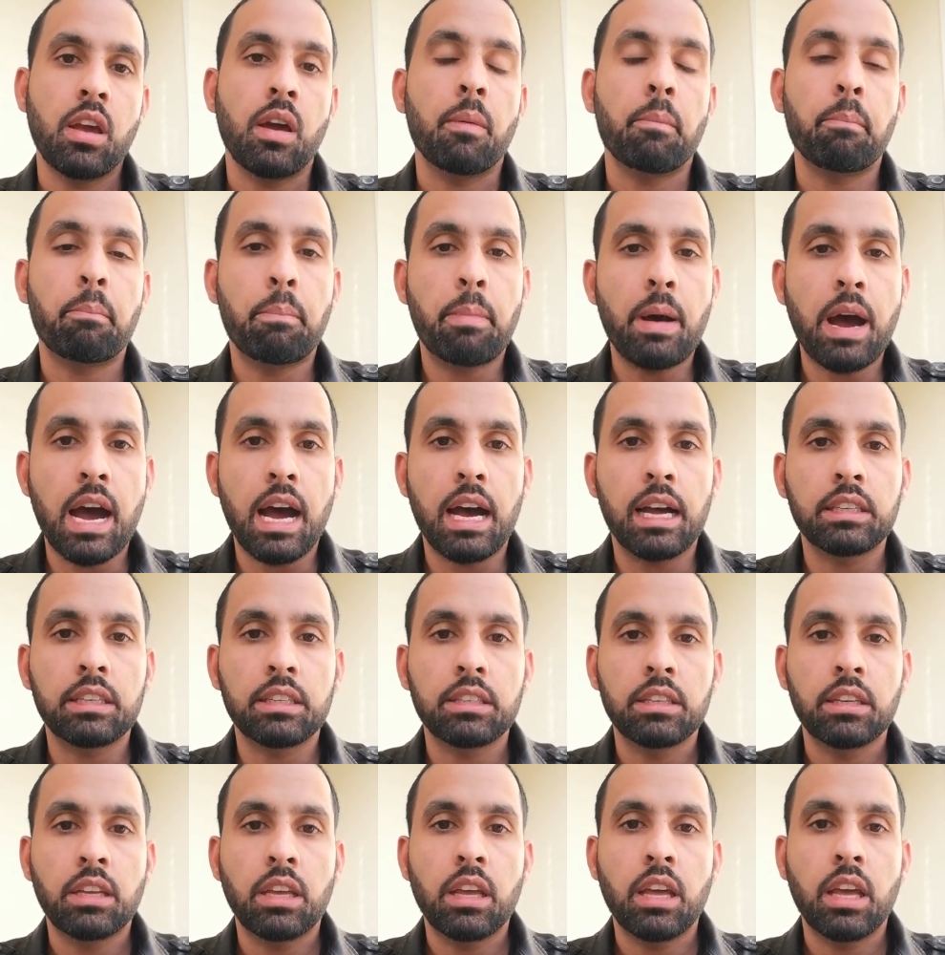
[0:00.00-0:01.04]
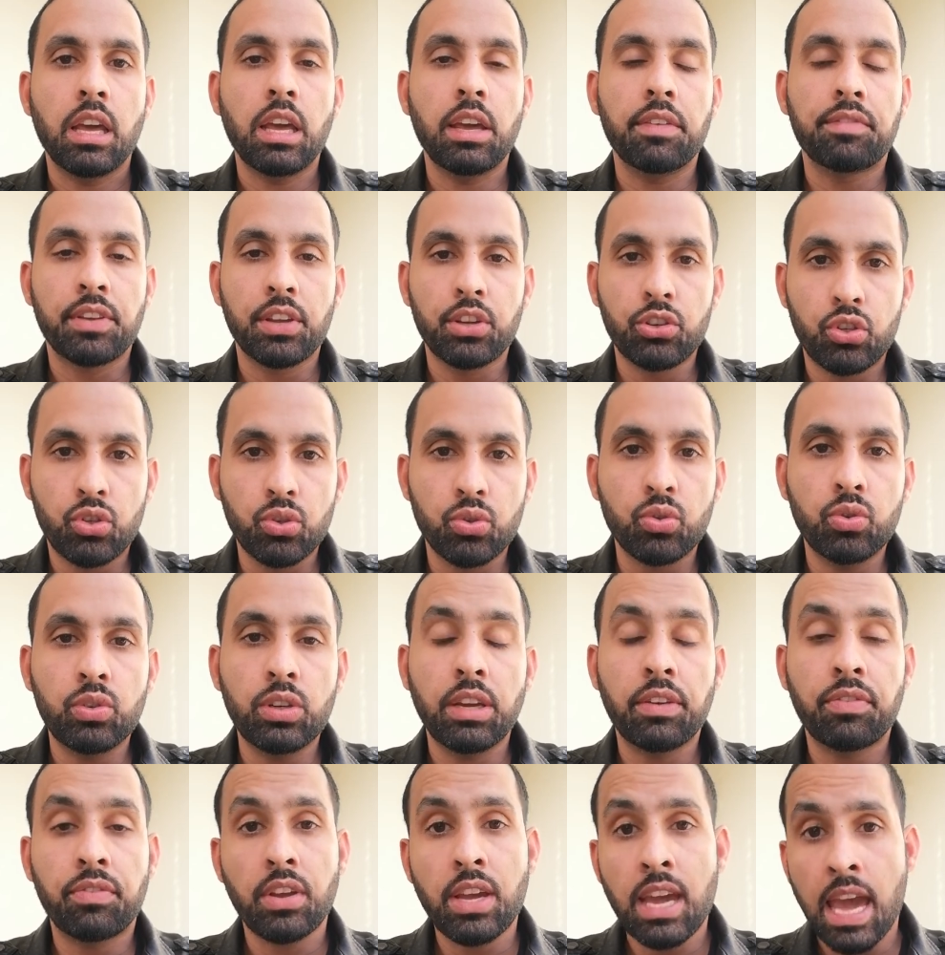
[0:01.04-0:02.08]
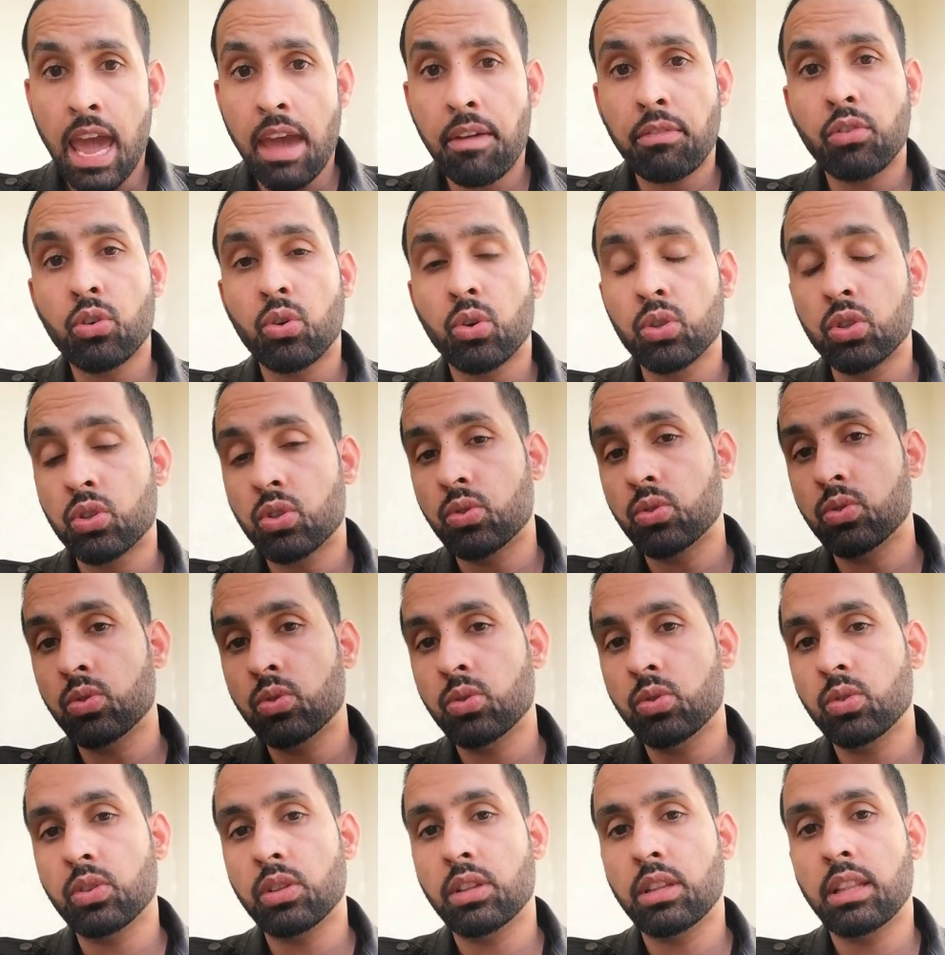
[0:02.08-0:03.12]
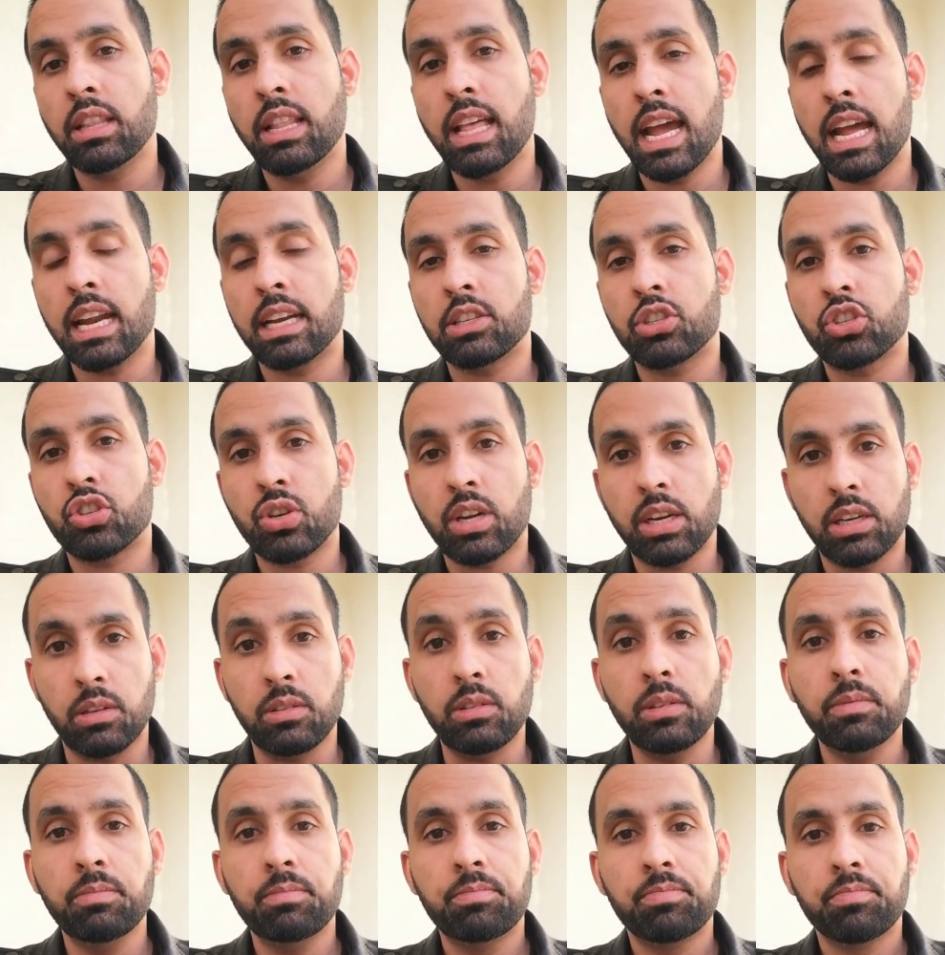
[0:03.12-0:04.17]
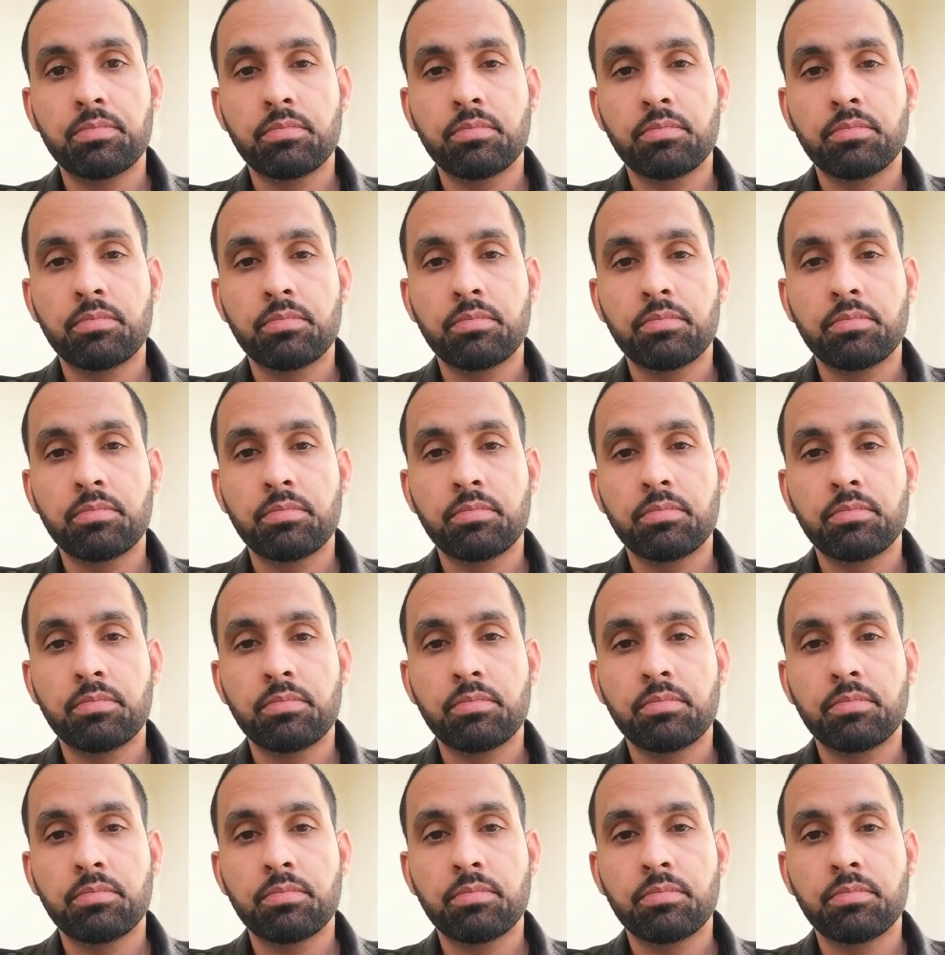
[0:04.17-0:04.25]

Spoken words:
but if you have gone through that struggle,